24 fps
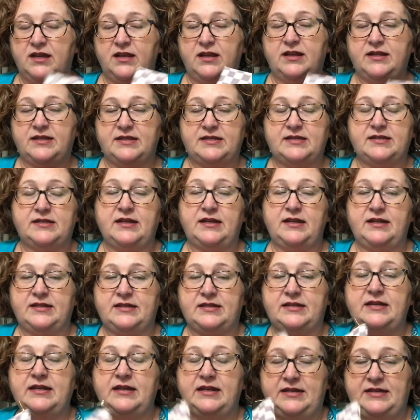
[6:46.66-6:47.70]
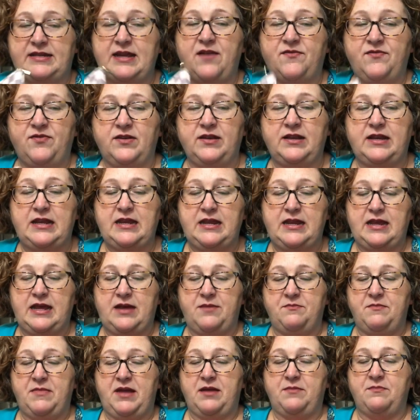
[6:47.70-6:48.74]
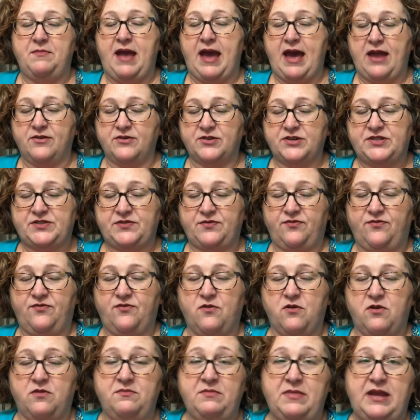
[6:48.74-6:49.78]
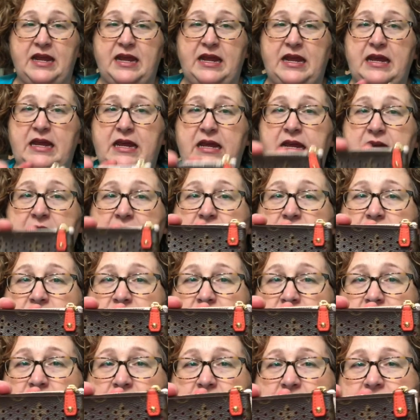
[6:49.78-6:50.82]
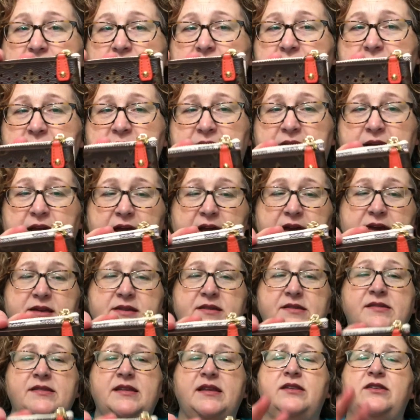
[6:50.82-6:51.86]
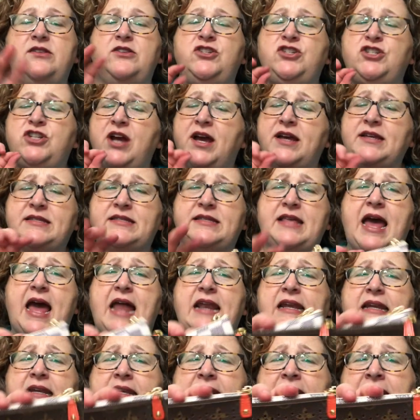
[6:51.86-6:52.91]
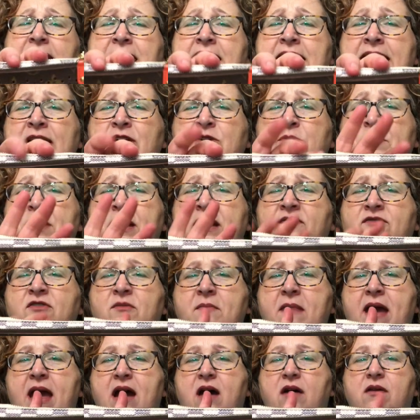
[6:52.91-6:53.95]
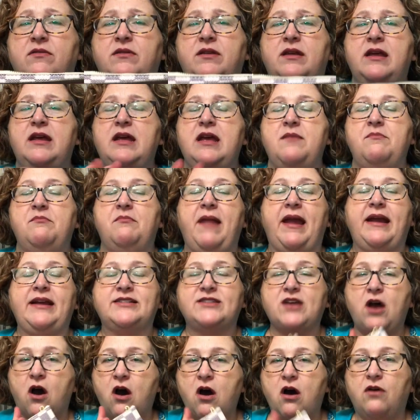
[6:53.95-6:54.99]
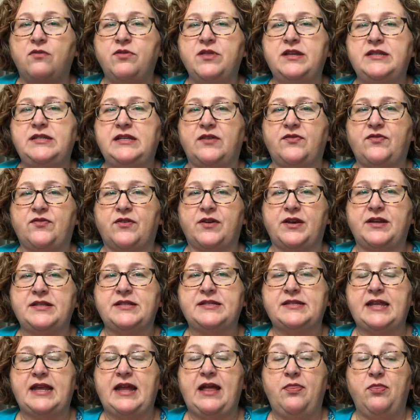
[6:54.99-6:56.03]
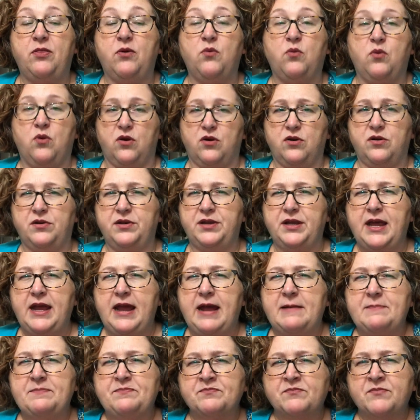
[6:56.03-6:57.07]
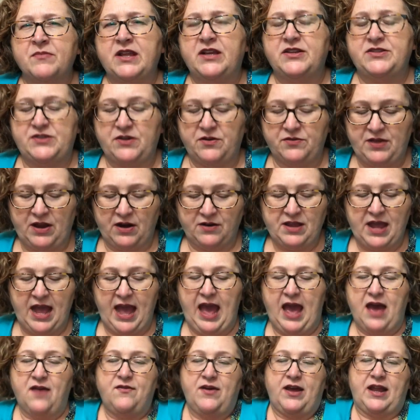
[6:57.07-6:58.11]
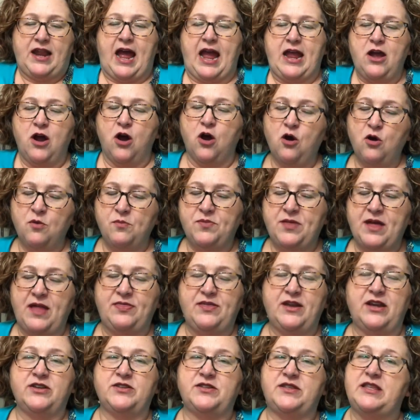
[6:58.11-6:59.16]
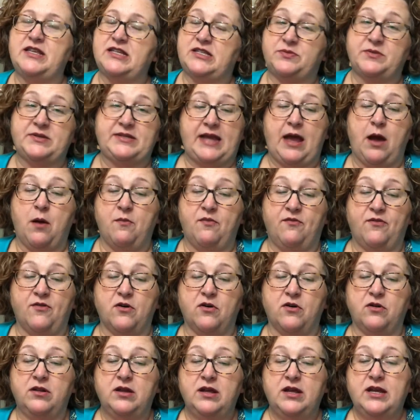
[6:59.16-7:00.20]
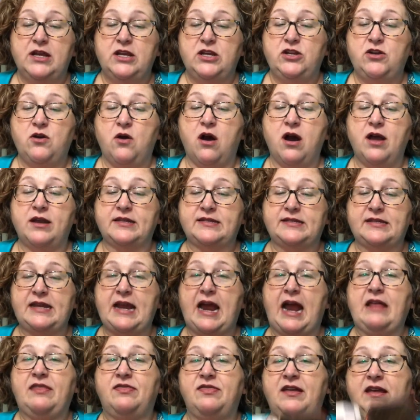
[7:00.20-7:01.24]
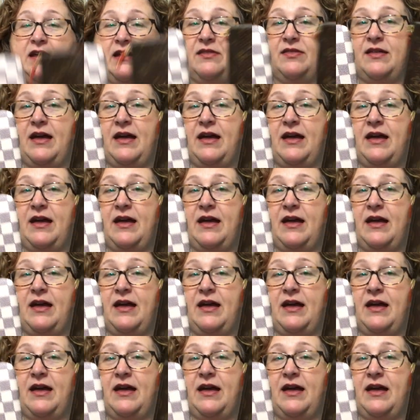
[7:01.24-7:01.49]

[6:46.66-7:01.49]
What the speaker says: it definitely matters for me because just that little bit of amount makes all the difference in the world. So there you have it. I hope that this was helpful. Honestly, I think